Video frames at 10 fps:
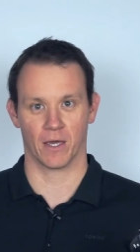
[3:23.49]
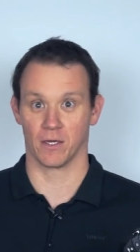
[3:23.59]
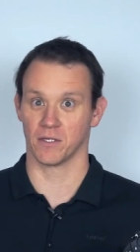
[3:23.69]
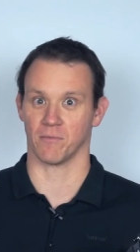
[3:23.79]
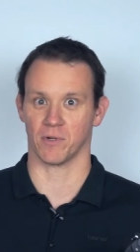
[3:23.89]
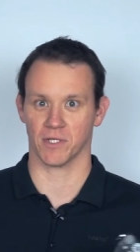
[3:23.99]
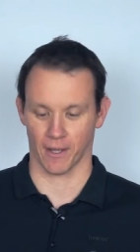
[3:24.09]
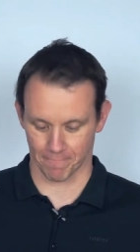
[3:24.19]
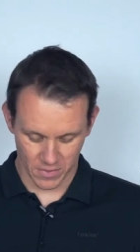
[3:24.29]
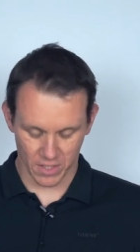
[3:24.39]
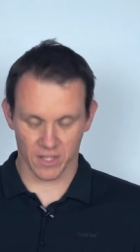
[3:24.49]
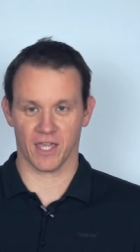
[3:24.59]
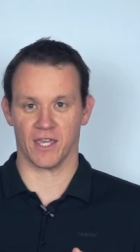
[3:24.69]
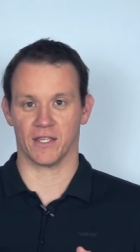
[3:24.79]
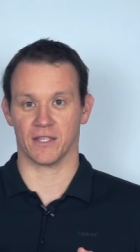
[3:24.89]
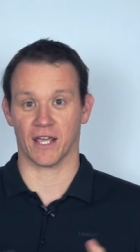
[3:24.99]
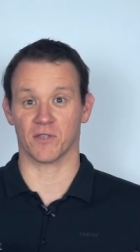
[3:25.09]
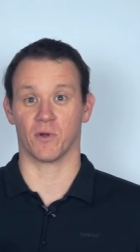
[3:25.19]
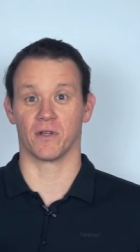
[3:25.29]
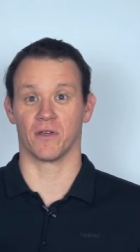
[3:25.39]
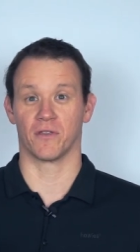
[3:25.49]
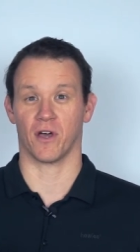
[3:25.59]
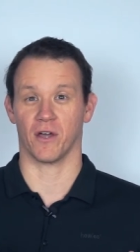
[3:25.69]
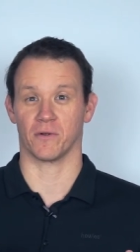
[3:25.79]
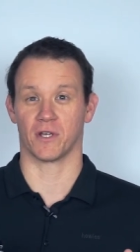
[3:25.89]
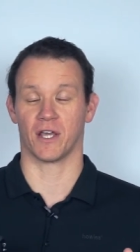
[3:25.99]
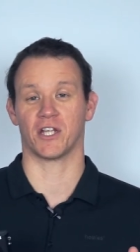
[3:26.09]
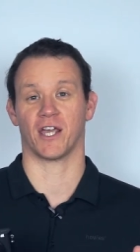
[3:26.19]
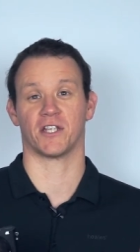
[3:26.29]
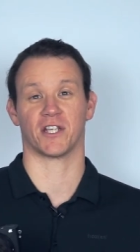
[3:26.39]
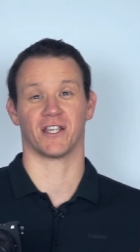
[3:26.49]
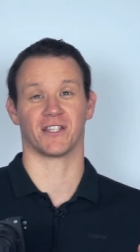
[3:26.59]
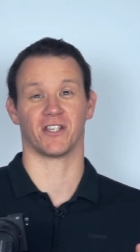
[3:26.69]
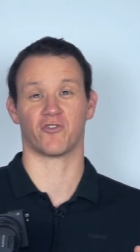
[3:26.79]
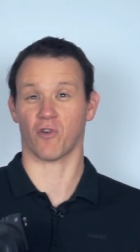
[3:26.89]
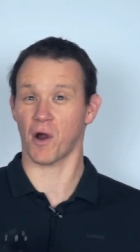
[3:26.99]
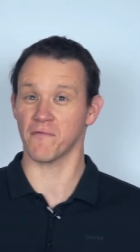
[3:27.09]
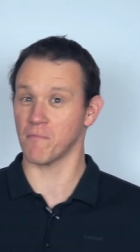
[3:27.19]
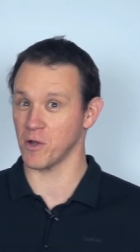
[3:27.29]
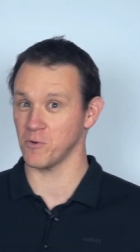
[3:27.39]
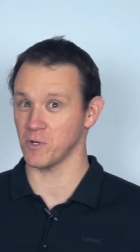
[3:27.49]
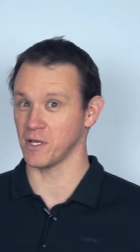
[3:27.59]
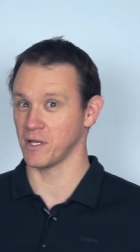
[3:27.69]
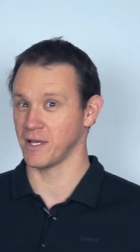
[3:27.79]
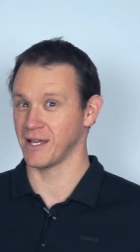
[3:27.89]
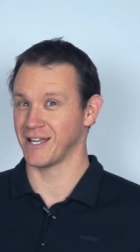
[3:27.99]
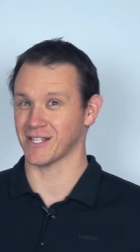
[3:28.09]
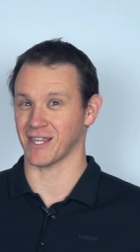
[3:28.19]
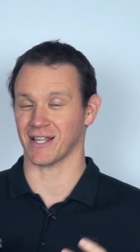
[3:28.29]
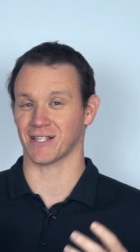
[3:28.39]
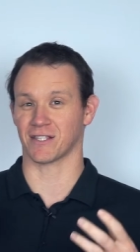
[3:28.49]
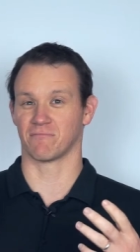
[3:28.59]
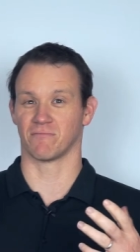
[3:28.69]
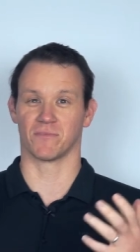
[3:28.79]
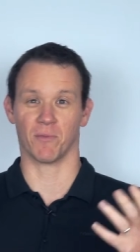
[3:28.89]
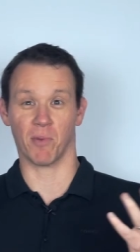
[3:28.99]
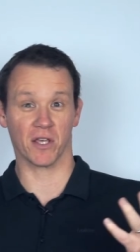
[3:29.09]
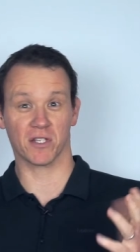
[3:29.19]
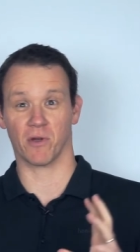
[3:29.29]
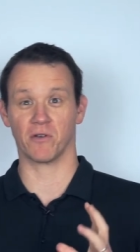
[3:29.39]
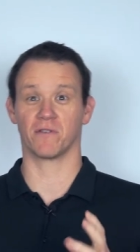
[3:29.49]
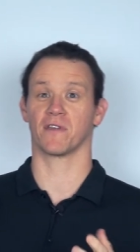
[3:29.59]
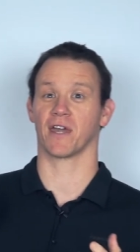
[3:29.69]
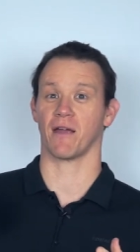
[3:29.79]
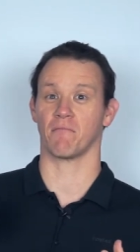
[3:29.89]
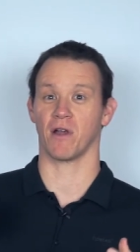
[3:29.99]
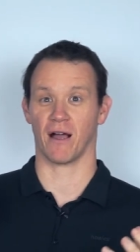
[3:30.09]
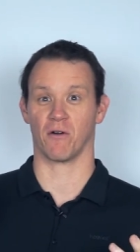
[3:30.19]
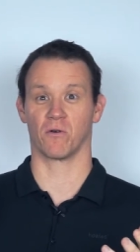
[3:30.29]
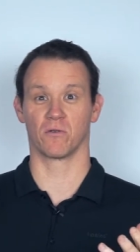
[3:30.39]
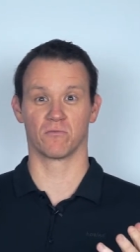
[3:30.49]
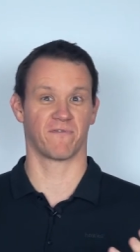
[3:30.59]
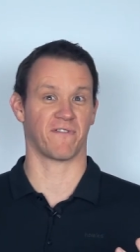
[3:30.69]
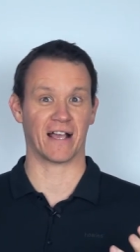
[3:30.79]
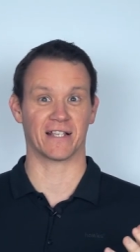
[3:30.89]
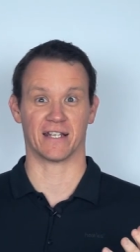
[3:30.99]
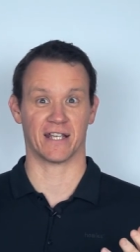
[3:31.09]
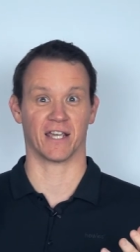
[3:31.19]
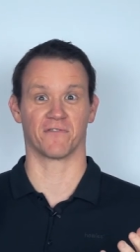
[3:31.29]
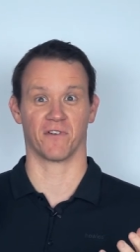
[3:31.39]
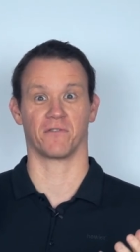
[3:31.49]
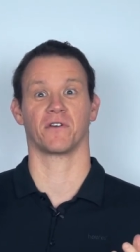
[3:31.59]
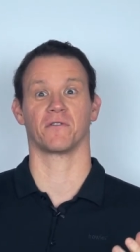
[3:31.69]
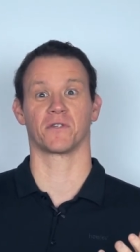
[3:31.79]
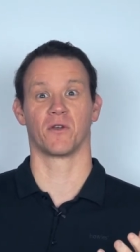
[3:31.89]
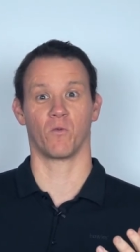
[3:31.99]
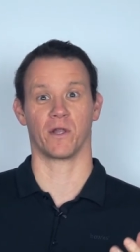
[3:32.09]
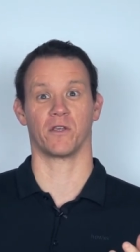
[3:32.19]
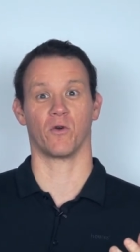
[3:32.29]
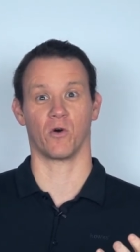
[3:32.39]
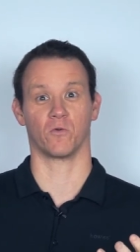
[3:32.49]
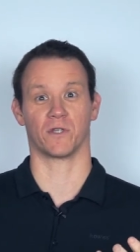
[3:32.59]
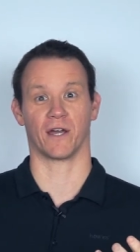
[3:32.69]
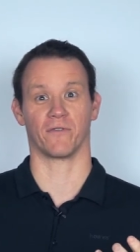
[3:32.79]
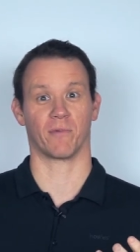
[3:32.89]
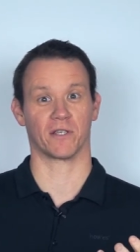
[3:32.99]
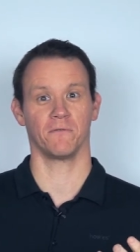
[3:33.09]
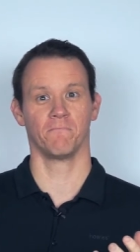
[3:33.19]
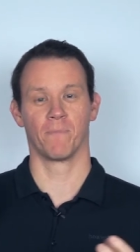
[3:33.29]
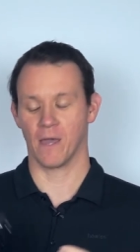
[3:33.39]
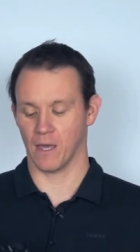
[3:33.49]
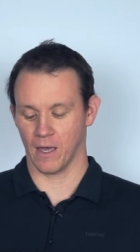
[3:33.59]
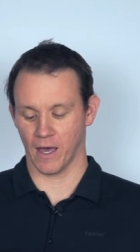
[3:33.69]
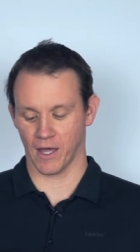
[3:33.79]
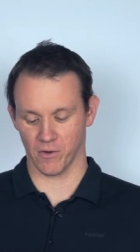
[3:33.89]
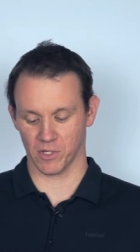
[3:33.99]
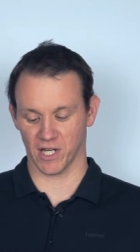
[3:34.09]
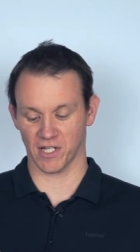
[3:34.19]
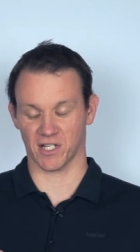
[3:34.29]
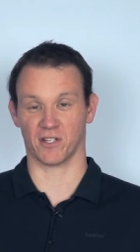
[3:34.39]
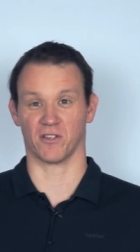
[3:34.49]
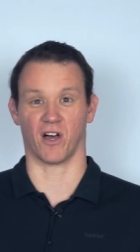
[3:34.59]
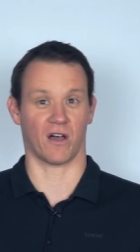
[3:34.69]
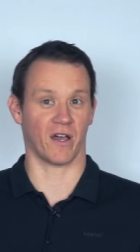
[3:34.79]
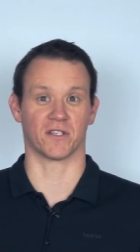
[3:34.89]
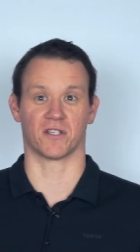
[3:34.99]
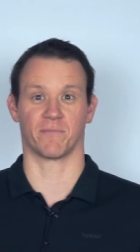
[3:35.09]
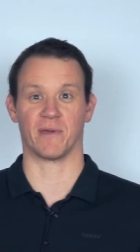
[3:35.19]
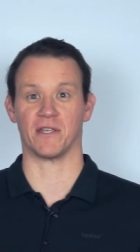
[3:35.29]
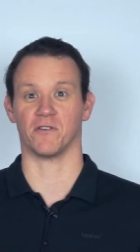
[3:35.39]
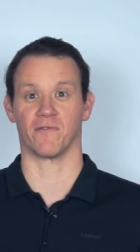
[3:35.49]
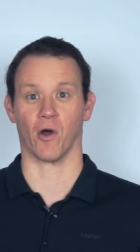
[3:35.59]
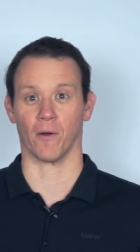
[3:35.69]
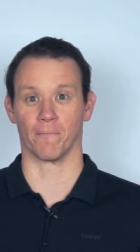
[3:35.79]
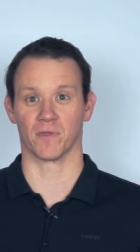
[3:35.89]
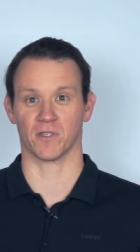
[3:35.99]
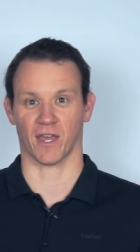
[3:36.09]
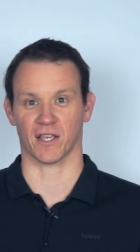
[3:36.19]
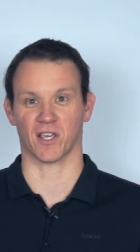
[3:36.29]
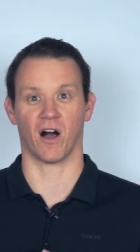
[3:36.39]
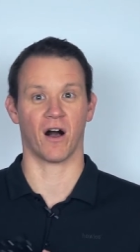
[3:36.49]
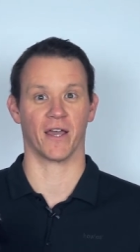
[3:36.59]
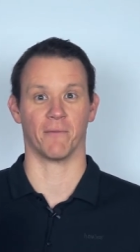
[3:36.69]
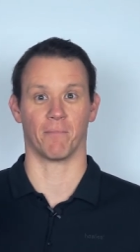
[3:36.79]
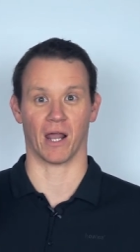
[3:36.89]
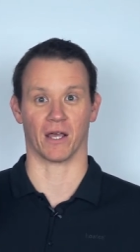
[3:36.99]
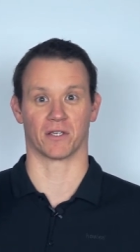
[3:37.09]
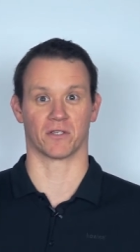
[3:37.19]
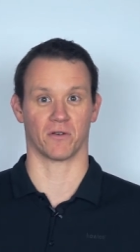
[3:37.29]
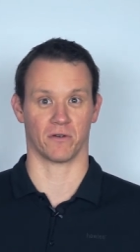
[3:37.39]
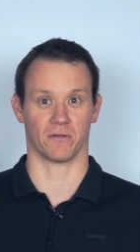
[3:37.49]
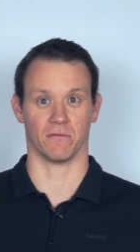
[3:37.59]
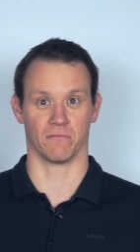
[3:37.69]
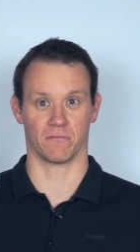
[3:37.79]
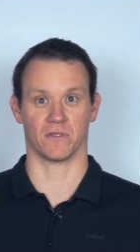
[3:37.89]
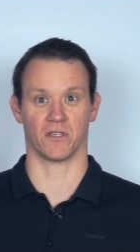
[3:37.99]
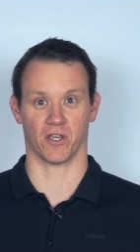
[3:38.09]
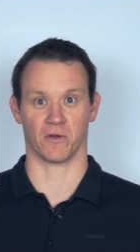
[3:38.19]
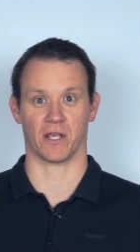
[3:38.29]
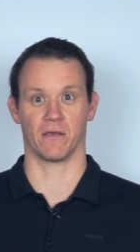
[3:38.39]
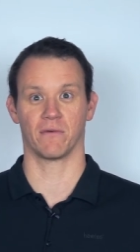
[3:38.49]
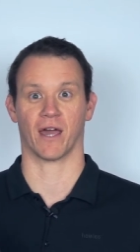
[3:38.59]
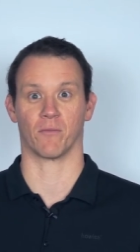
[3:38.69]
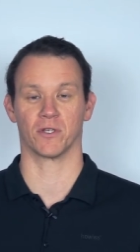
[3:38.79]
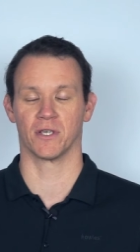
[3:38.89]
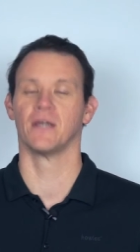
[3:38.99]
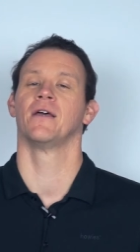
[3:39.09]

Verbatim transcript: Simple as that. The next one that I would change is the drive mode. So that's the burst mode of the camera, how fast it takes photos when you hold down the button. And I would change that to the highest speed you've got. So that's high plus on the Sony cameras.